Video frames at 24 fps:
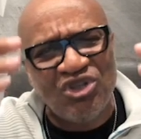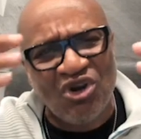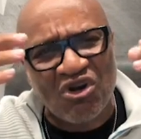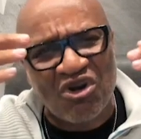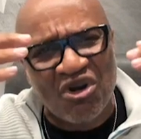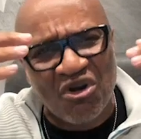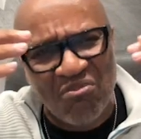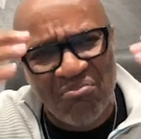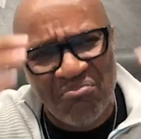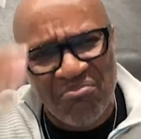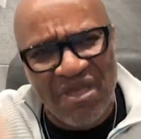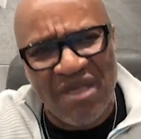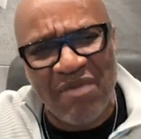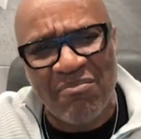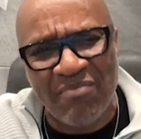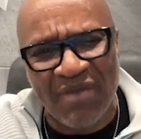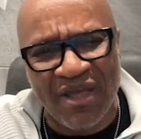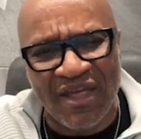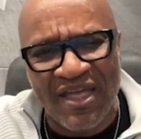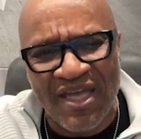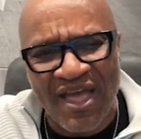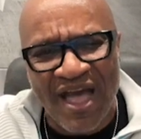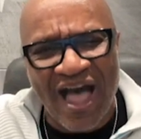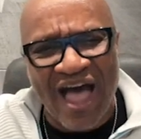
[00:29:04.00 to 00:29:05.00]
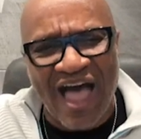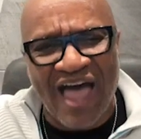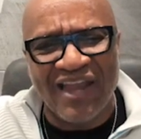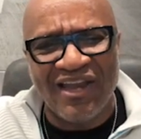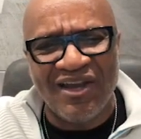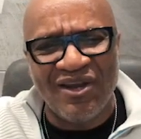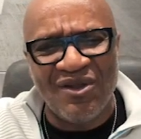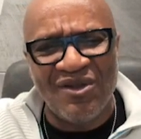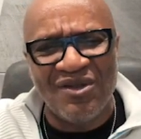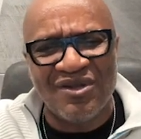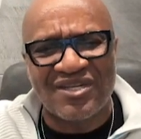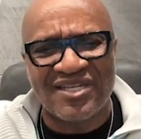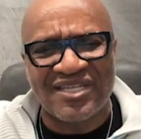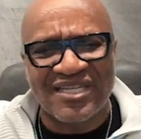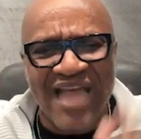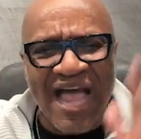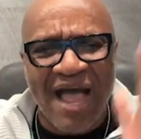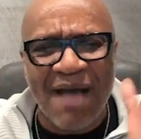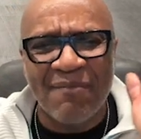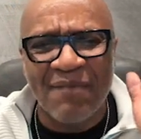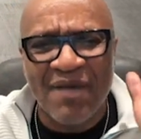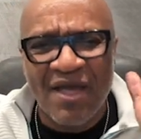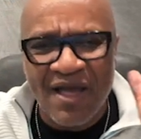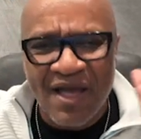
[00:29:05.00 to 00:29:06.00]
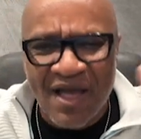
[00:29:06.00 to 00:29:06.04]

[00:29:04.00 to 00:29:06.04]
your commitment. Hallelujah. Stop.